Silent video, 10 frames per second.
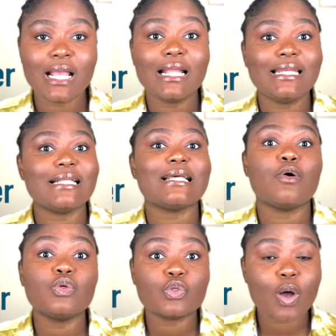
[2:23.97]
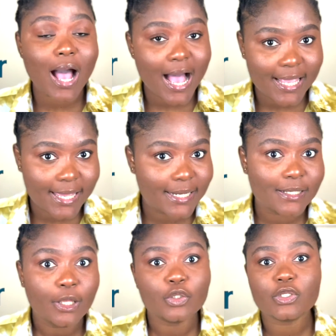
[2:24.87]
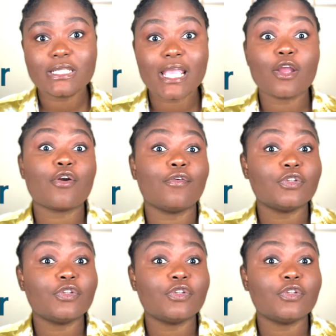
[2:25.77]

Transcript: that are also hired to take care of